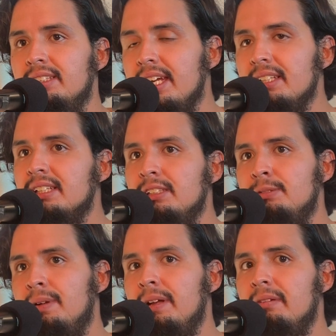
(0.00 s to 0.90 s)
Titan is
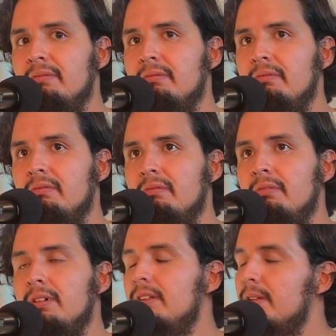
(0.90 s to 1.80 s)
probably
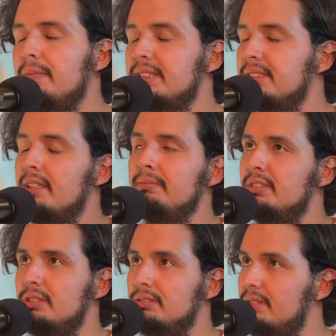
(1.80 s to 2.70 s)
one of the best anime
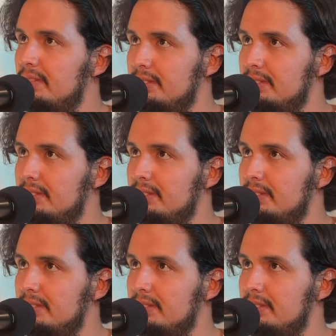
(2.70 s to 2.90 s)
shows of all time.